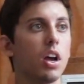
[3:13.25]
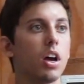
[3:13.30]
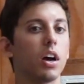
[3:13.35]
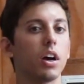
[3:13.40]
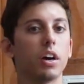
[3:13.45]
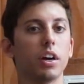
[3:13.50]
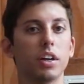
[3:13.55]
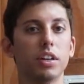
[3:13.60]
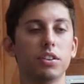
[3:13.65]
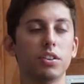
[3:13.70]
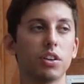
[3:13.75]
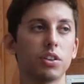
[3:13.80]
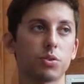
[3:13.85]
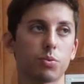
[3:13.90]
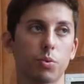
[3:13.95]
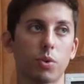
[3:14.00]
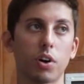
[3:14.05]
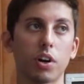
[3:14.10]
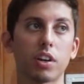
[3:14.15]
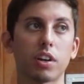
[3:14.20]
It does
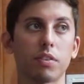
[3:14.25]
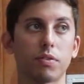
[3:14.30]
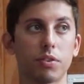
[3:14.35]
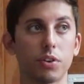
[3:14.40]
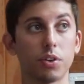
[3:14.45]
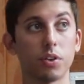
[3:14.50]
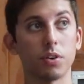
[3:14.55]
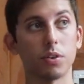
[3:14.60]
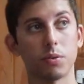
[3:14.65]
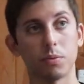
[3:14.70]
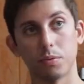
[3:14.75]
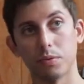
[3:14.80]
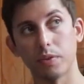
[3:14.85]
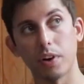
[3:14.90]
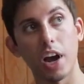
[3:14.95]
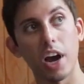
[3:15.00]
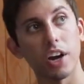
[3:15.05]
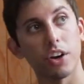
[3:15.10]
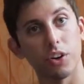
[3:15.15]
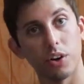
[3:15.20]
work if you're
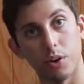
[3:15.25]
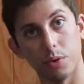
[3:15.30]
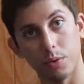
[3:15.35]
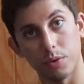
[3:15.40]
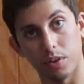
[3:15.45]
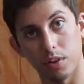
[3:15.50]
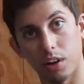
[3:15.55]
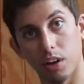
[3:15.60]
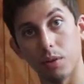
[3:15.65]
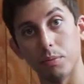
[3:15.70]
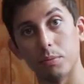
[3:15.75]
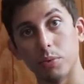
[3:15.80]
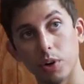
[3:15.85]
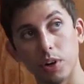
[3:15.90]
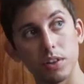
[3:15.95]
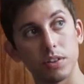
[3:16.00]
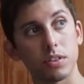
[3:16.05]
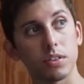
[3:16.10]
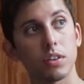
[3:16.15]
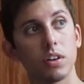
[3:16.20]
accurate with the
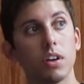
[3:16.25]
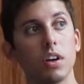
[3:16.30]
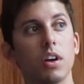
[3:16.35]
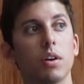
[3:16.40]
inputs,